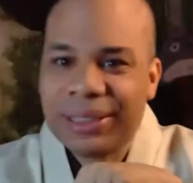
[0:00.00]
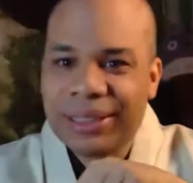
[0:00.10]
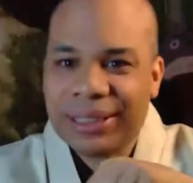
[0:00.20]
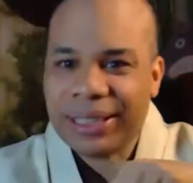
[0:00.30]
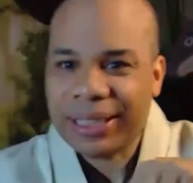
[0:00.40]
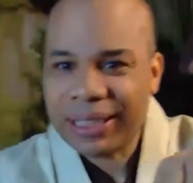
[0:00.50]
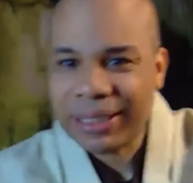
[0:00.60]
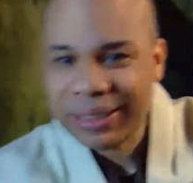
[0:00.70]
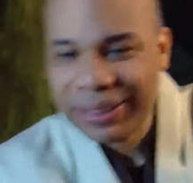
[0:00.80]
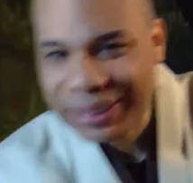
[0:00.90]
Yeah.
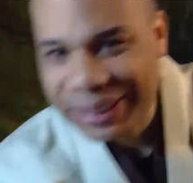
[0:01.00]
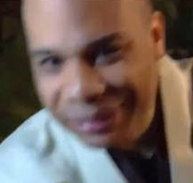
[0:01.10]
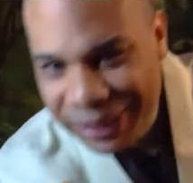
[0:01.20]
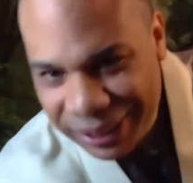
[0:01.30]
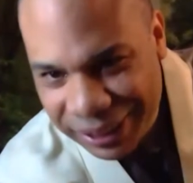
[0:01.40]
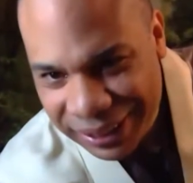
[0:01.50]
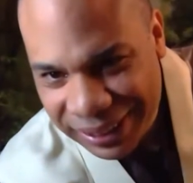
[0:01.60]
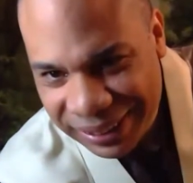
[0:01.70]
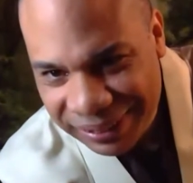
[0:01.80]
Is that what you're trying to say?